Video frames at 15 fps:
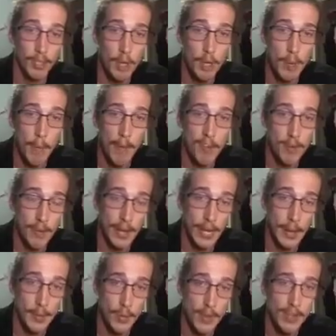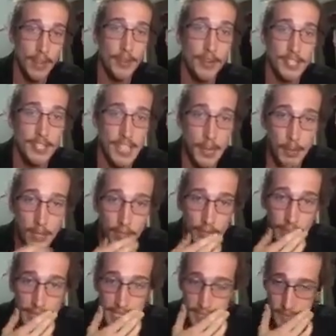him up over my hips. We have another example of
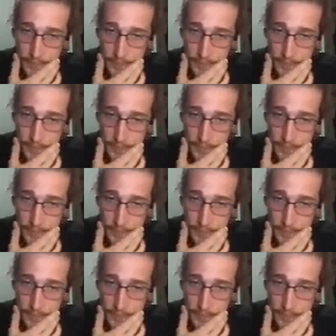this.